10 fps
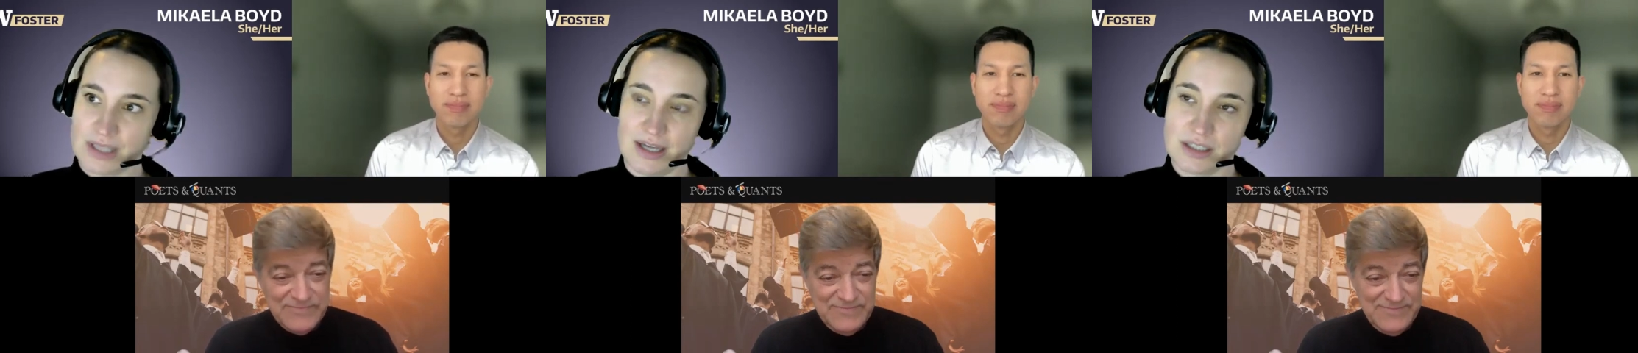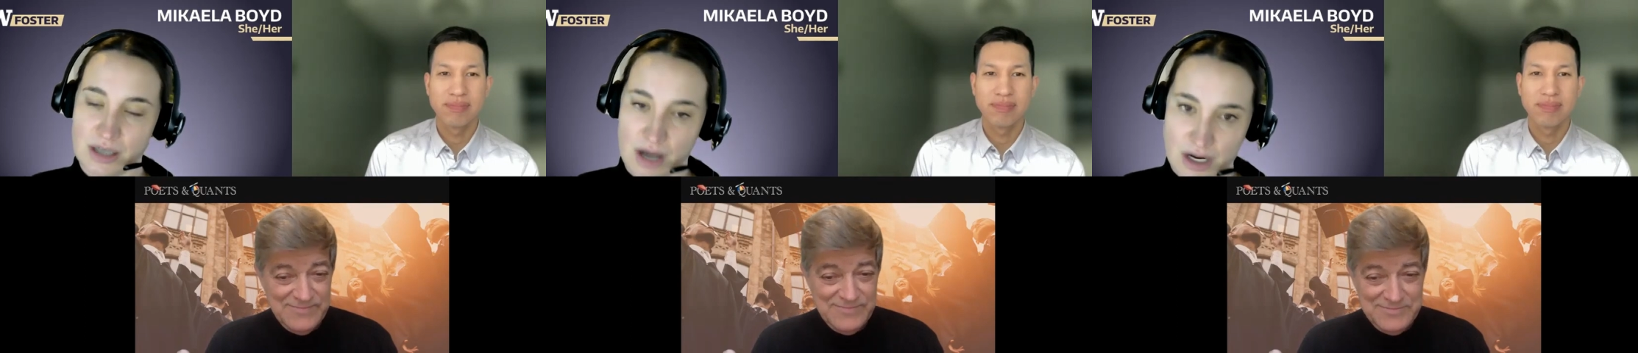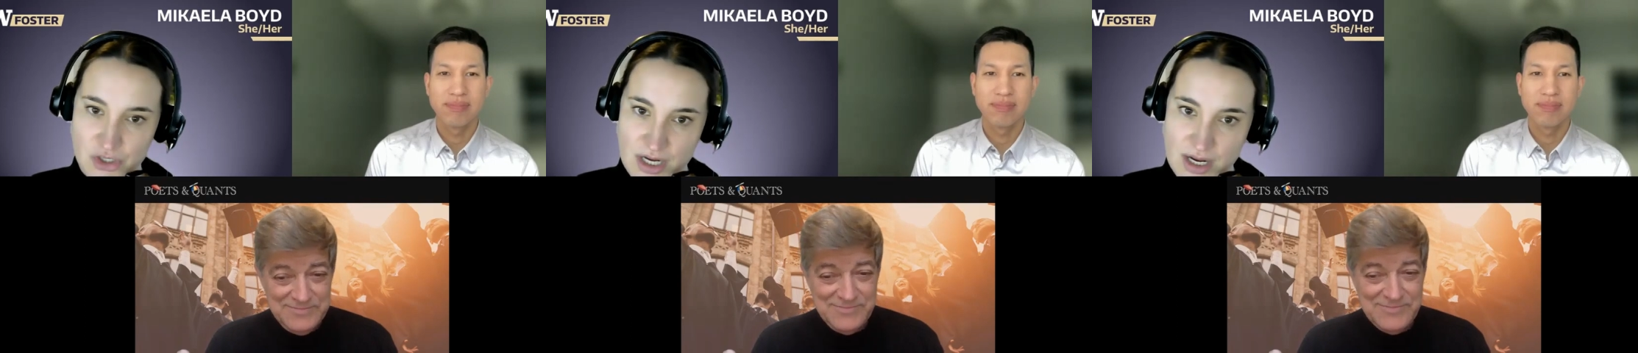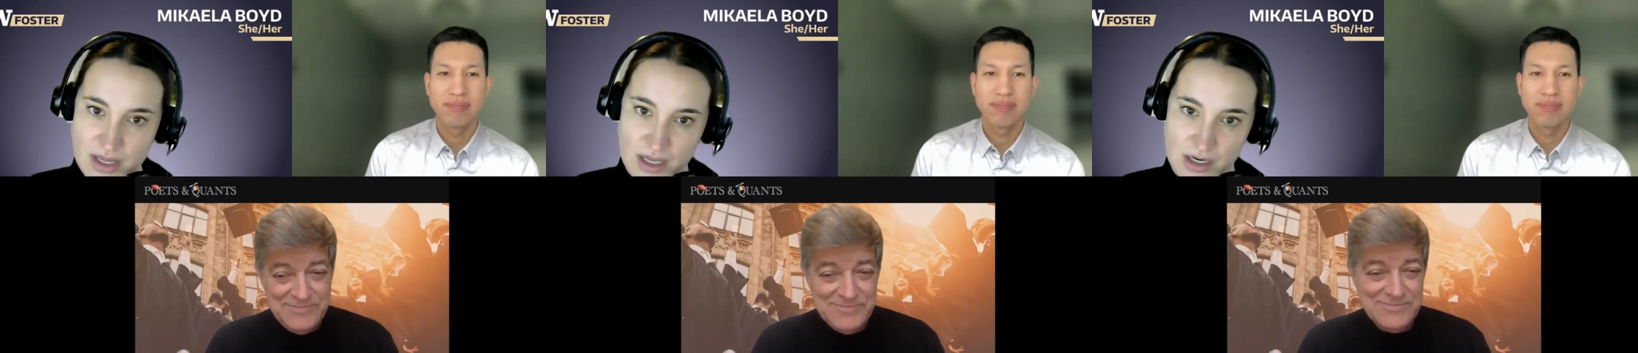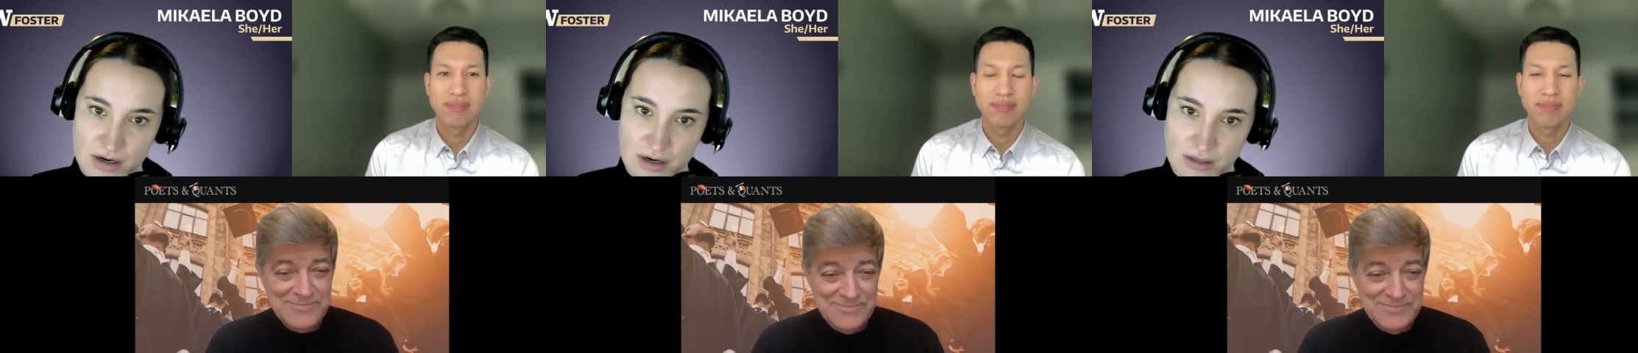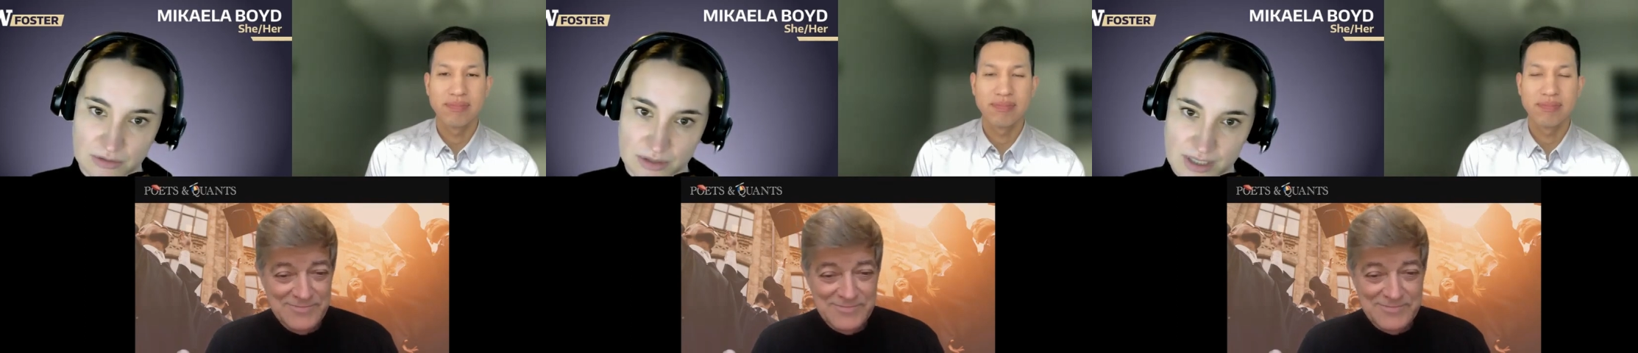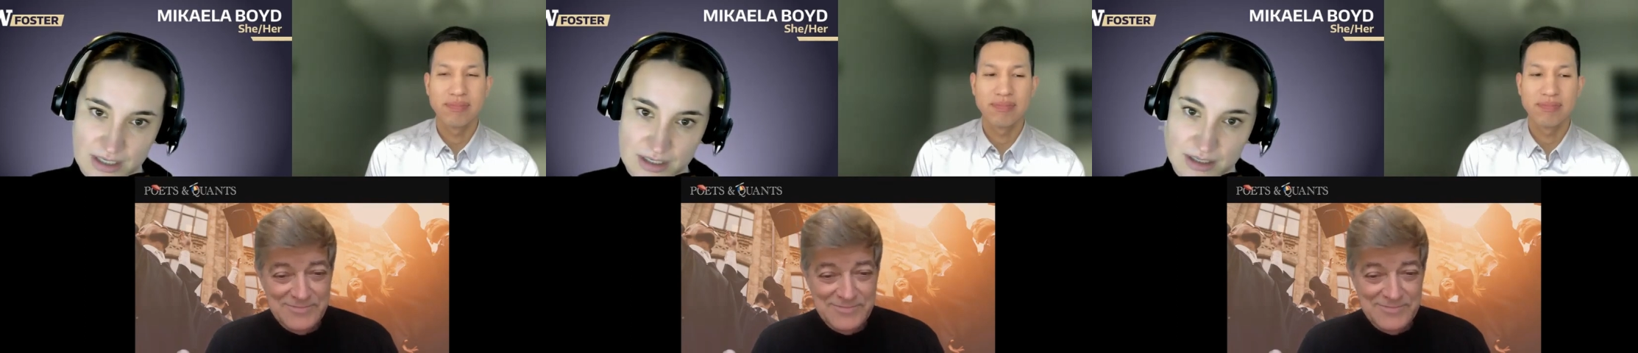Speaker 1: like Takashi that are
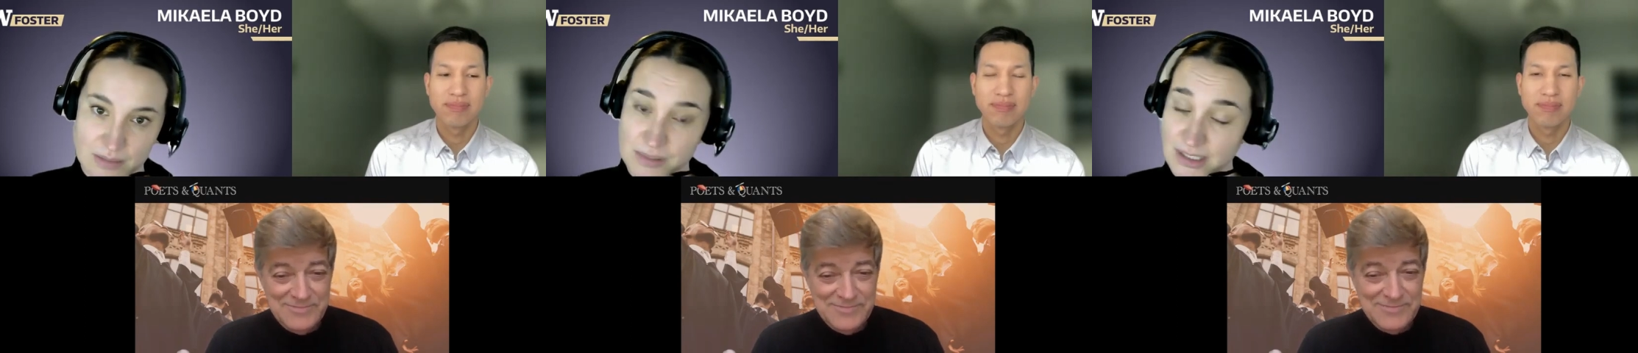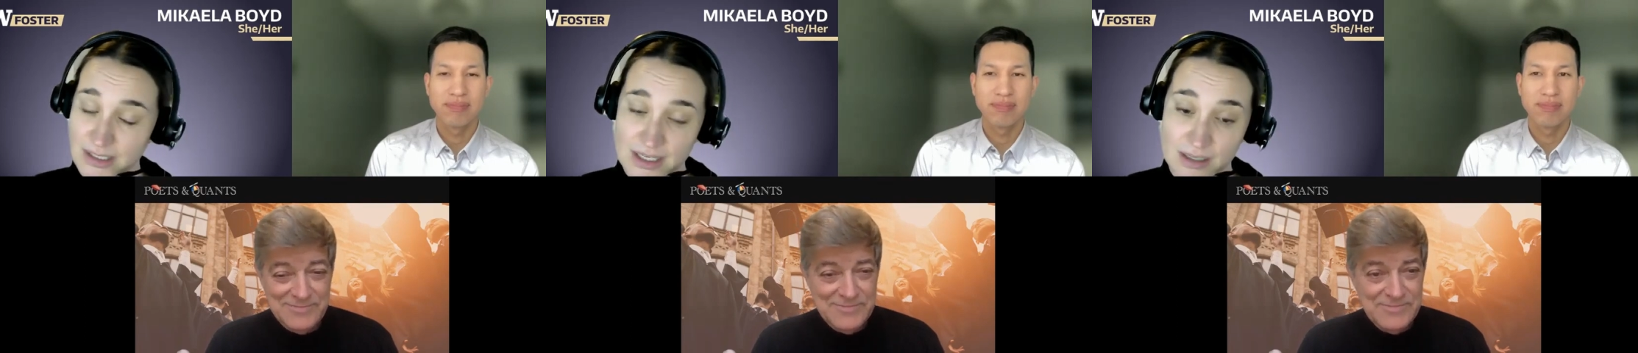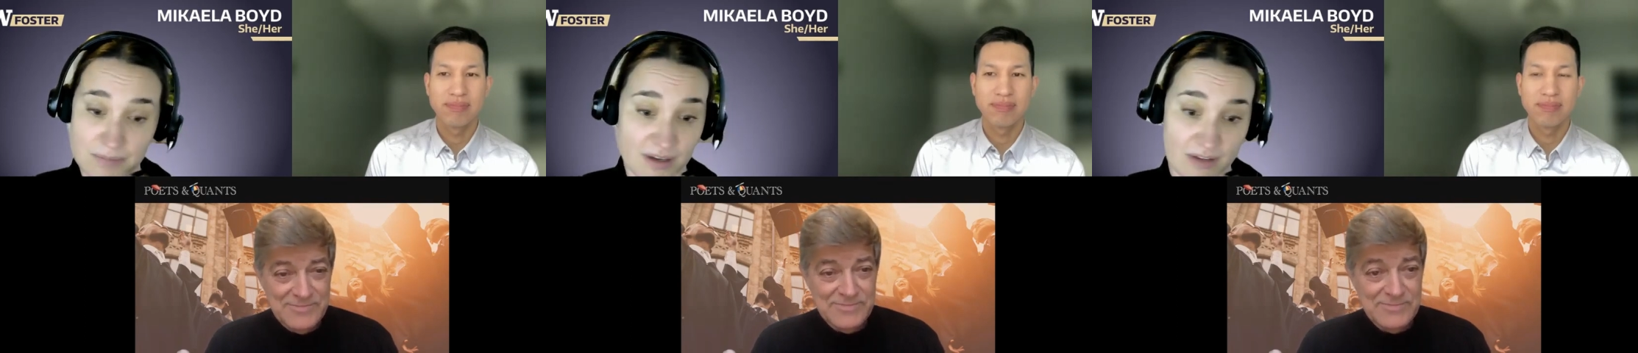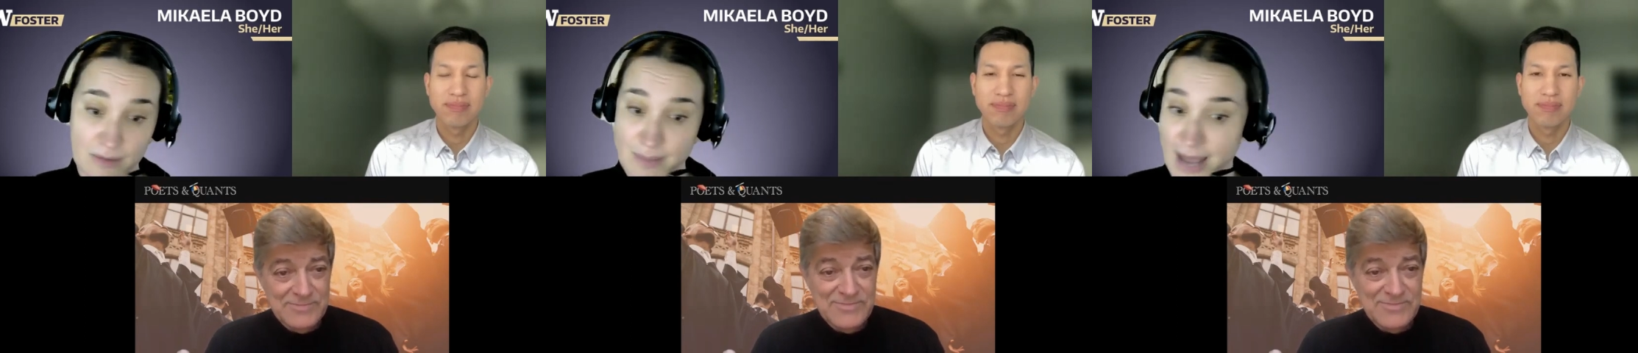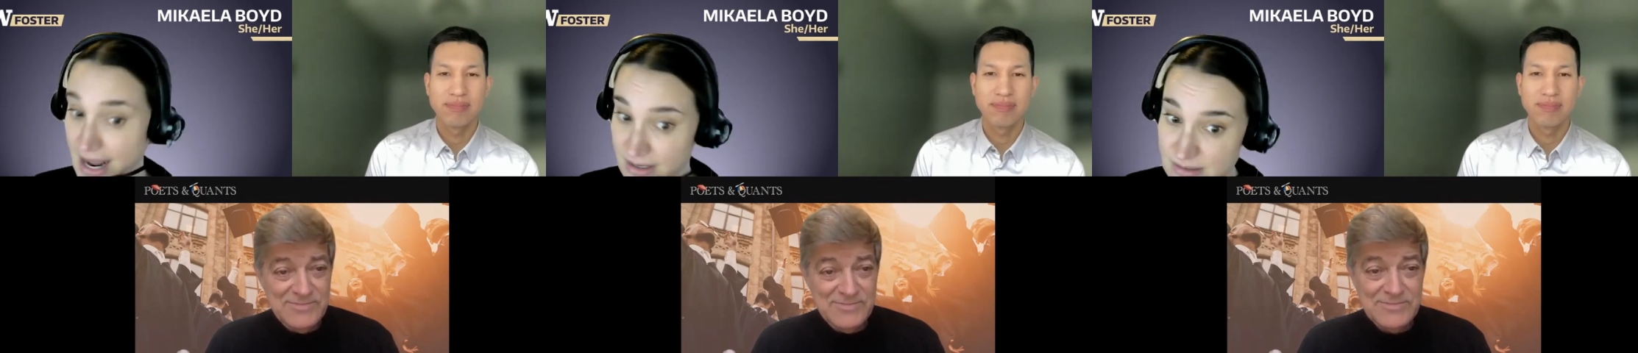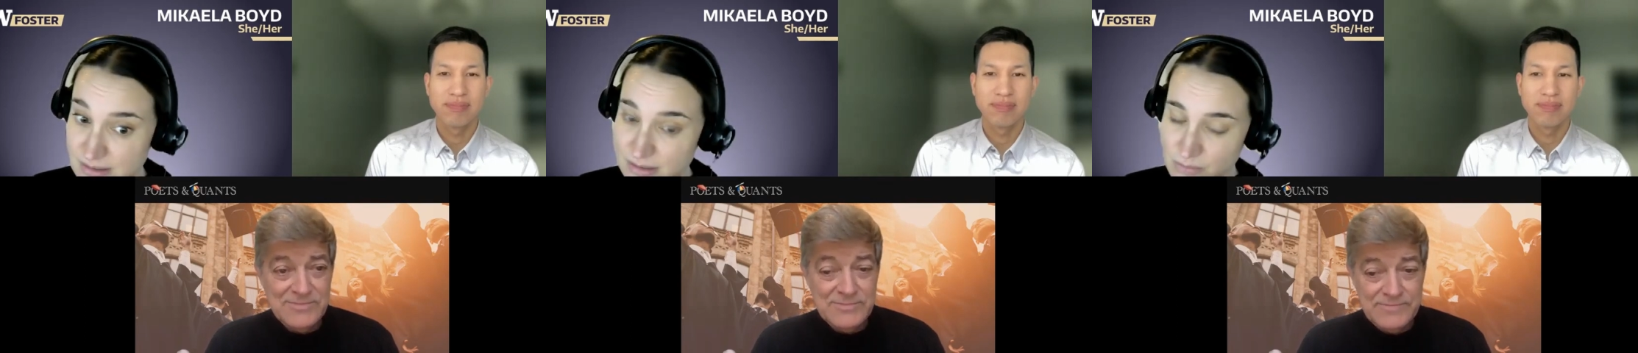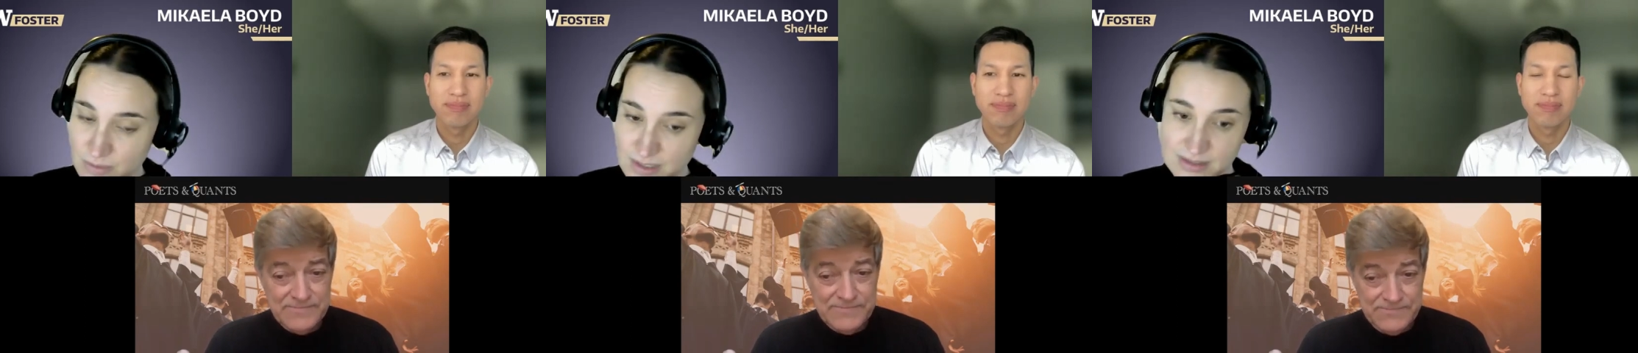looking to completely pivot paths.
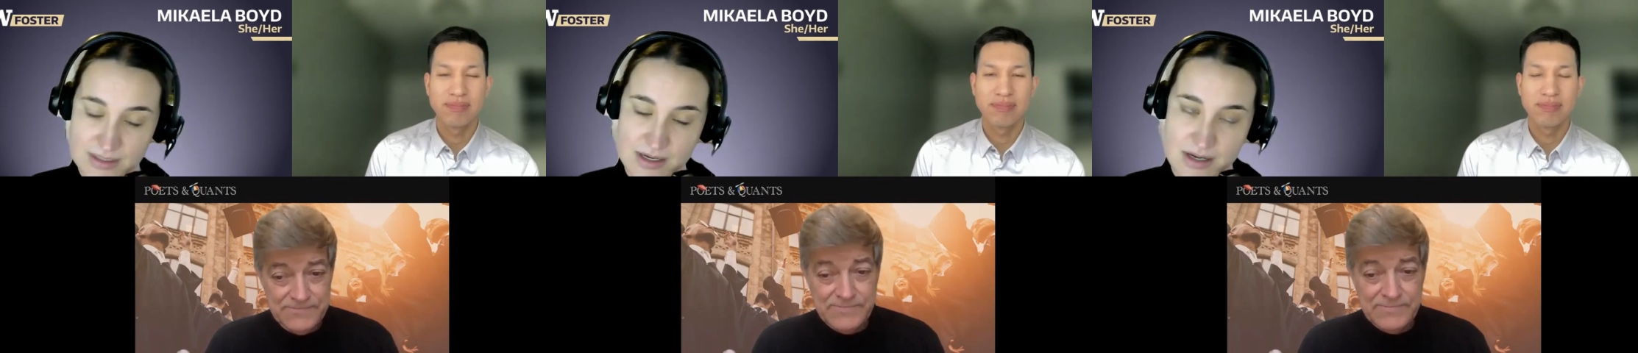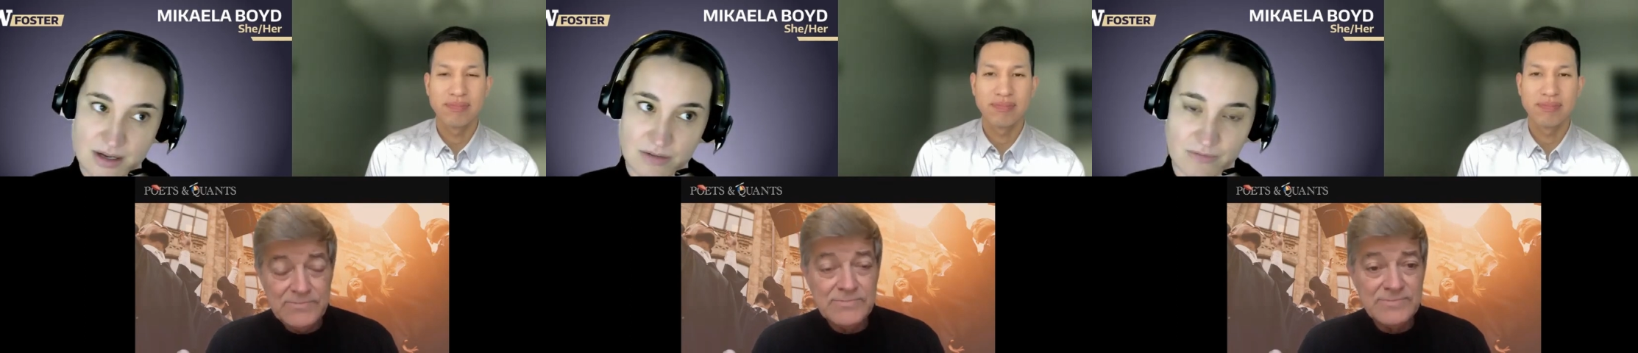We see